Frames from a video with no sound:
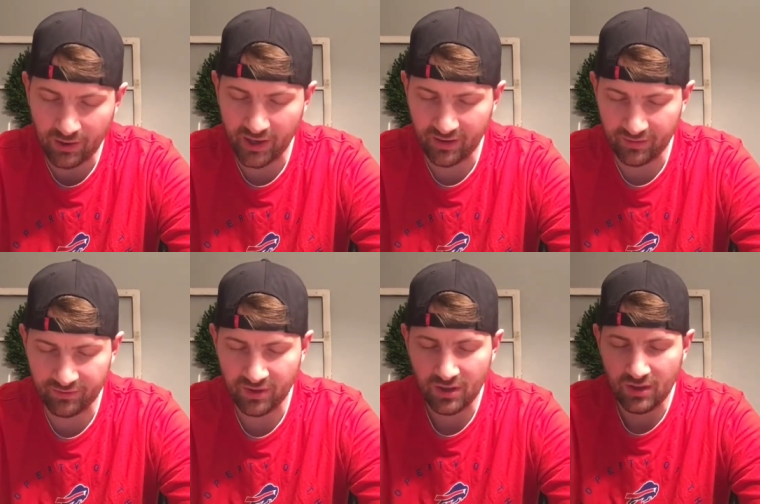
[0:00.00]
have
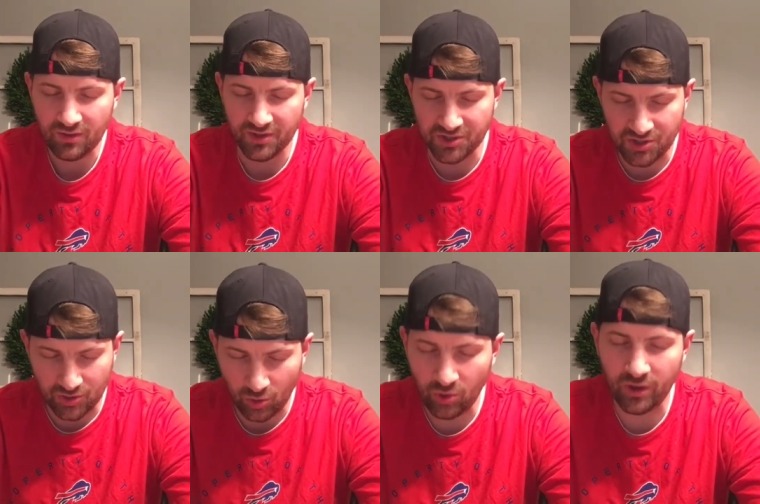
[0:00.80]
the
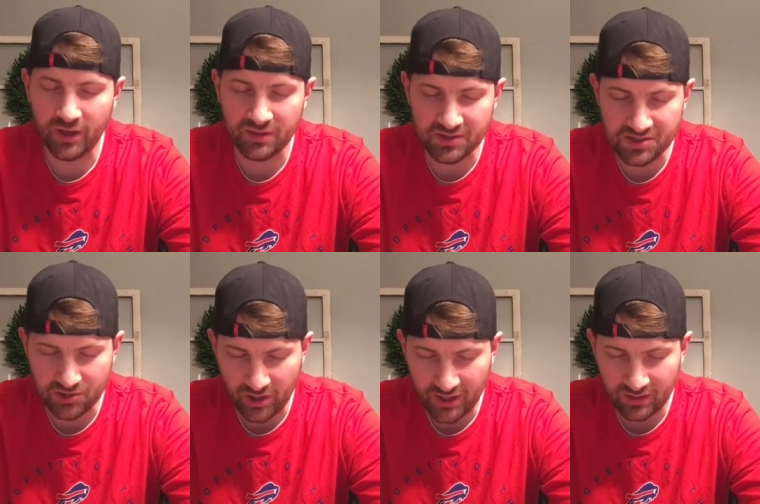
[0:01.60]
joy and the
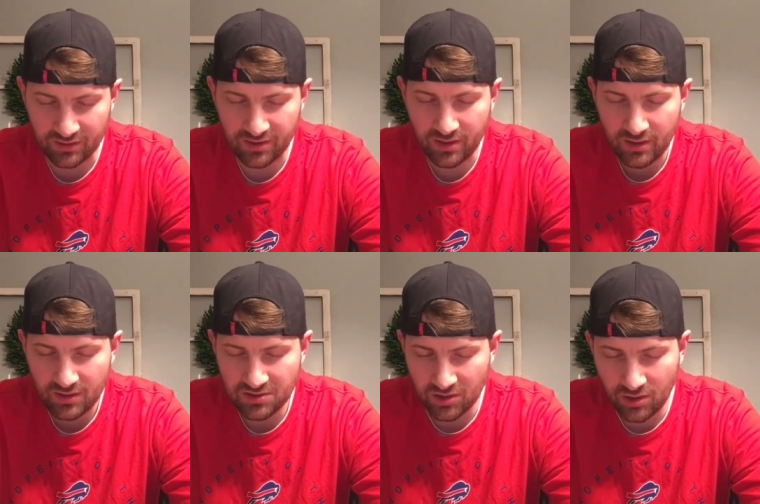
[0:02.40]
strength
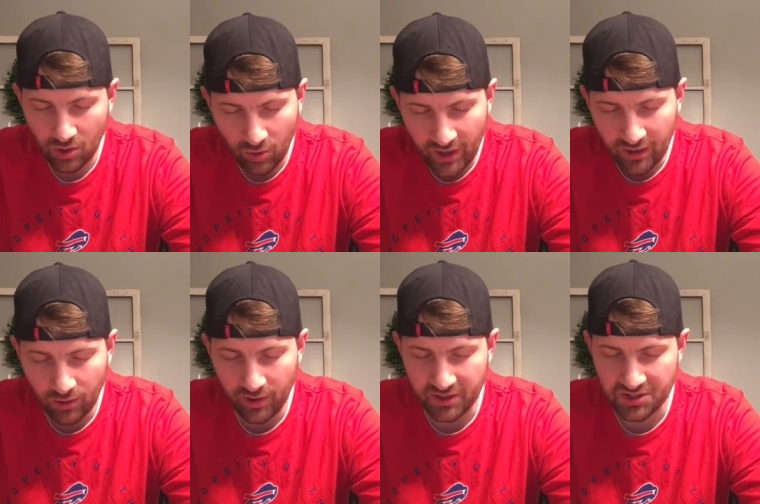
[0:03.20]
to go
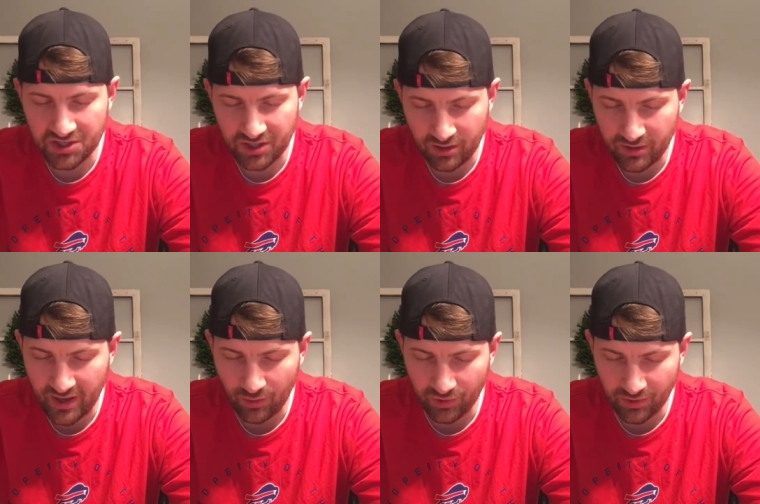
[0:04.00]
out and share
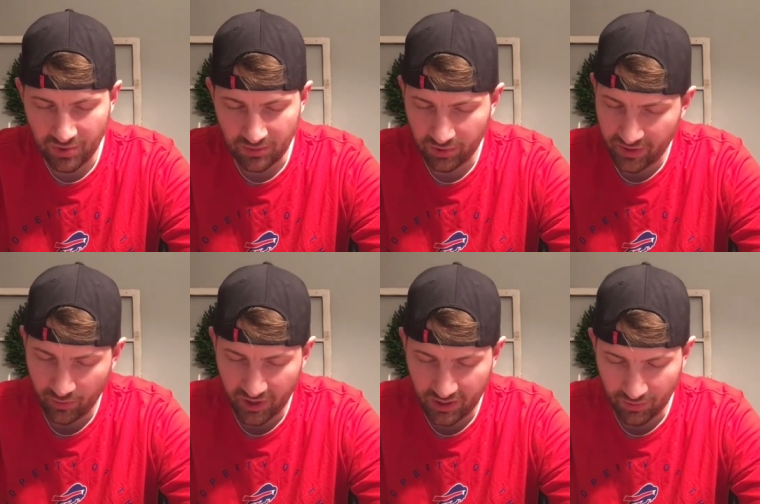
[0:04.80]
that with the people that
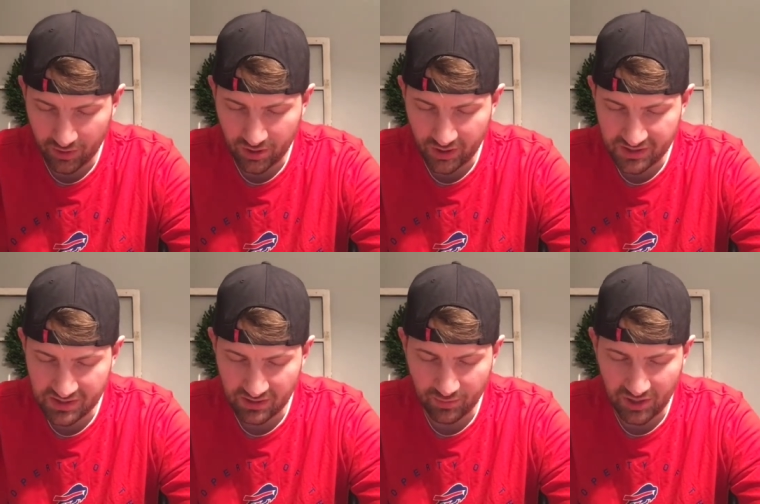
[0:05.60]
we come across,
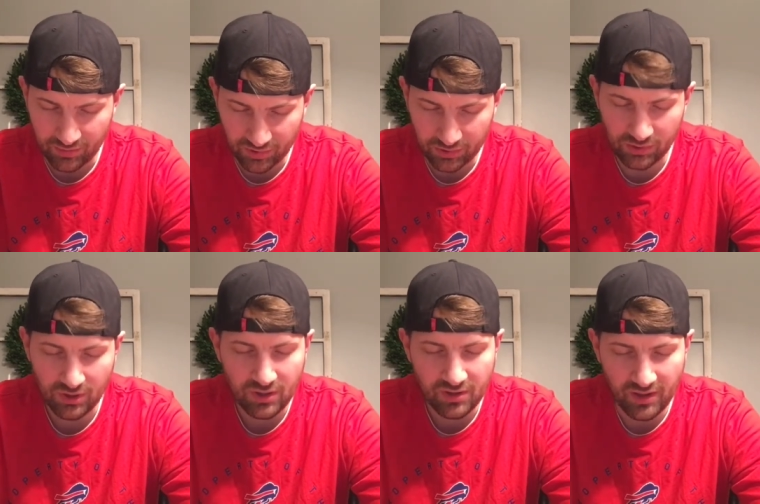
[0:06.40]
and the people
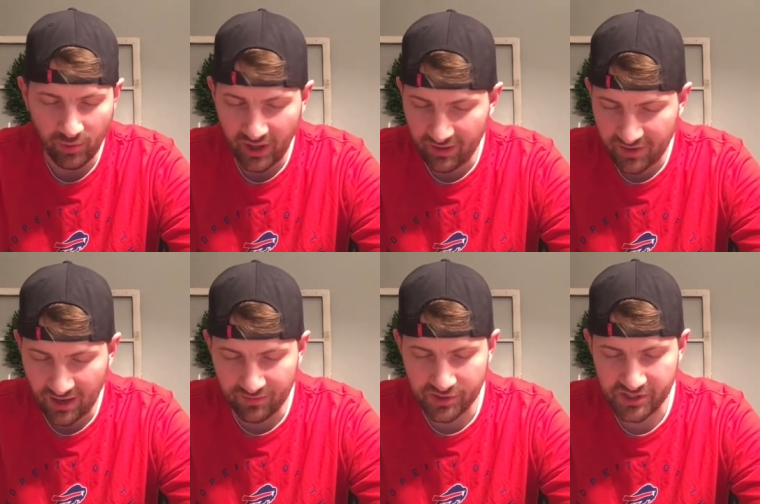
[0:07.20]
that we have
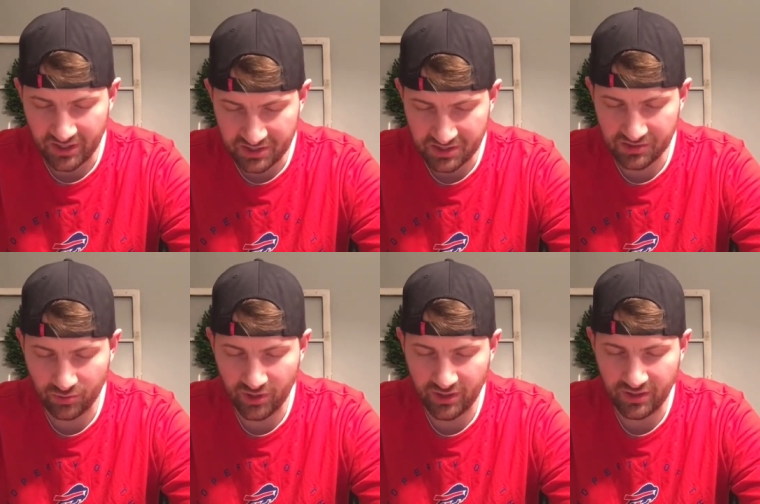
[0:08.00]
conversations
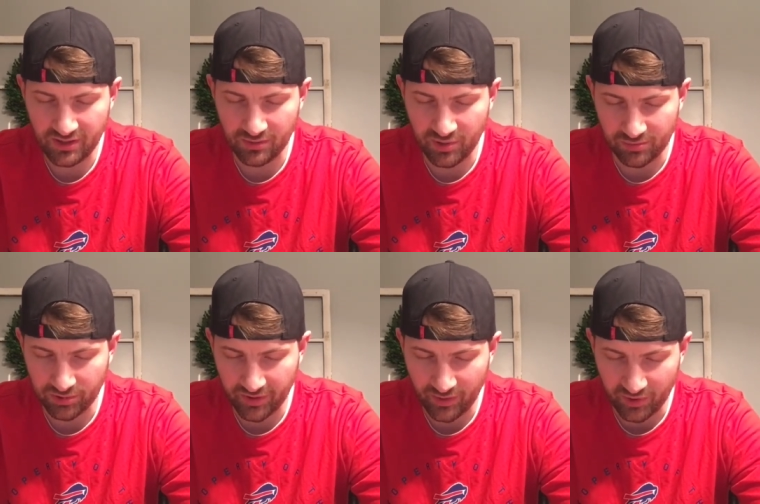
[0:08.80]
with, and the people
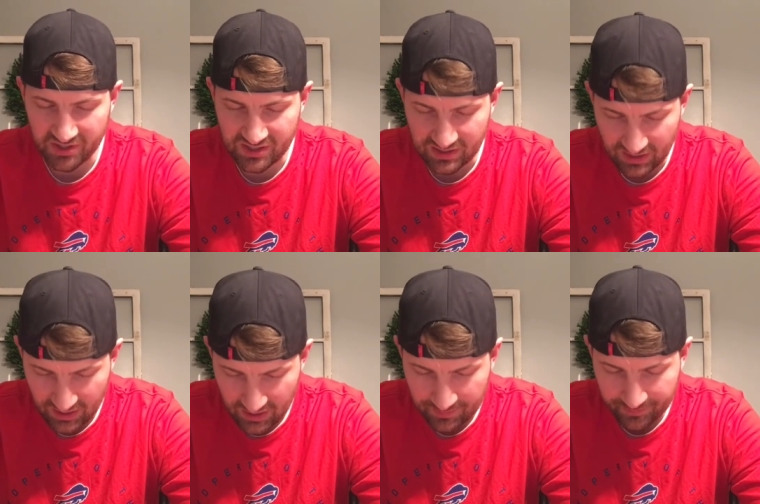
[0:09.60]
that we
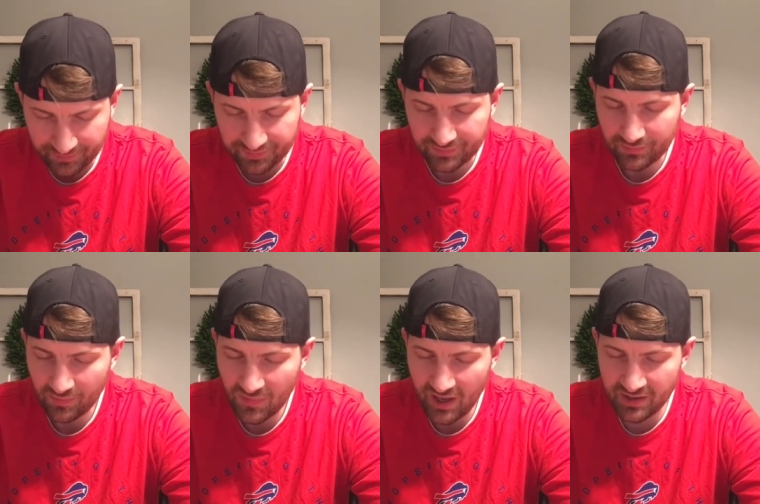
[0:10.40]
see,
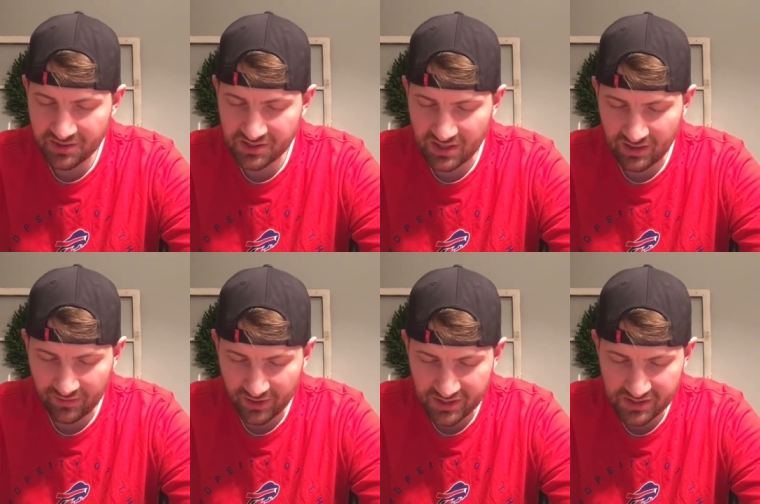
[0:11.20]
and just give
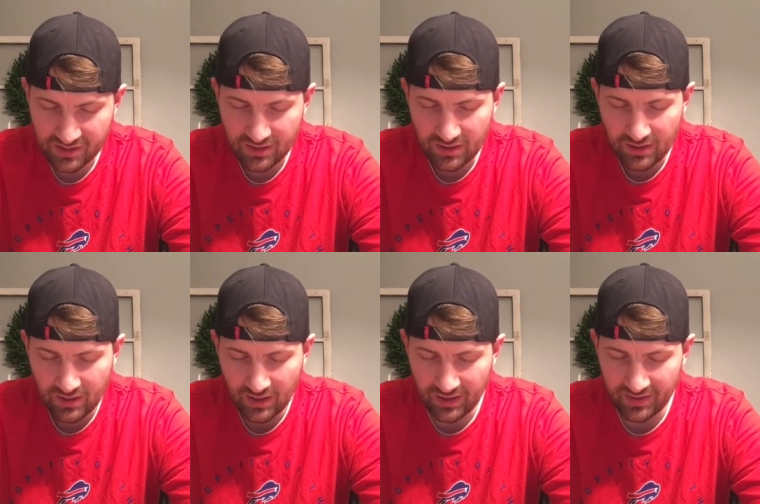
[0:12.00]
us
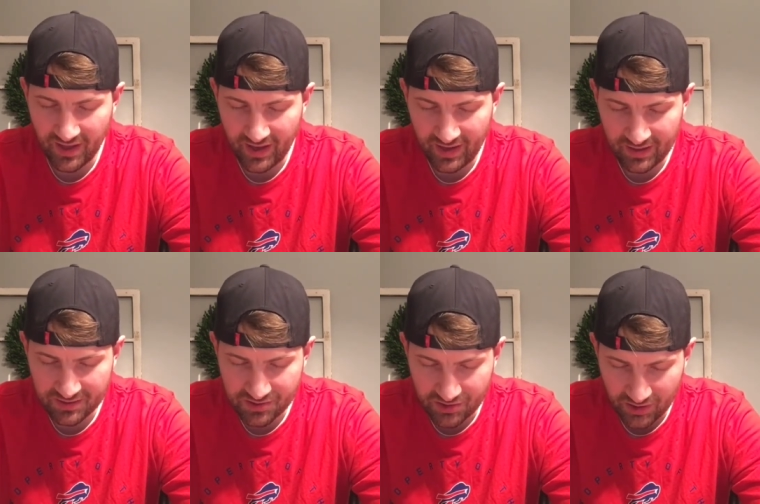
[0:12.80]
that
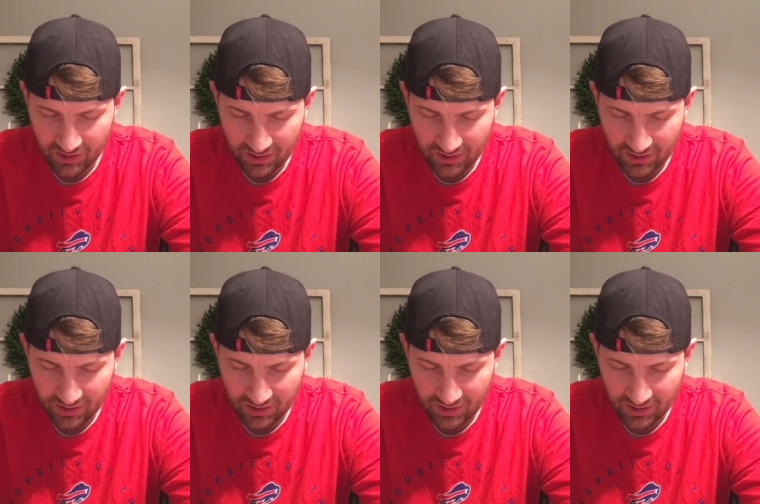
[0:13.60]
extra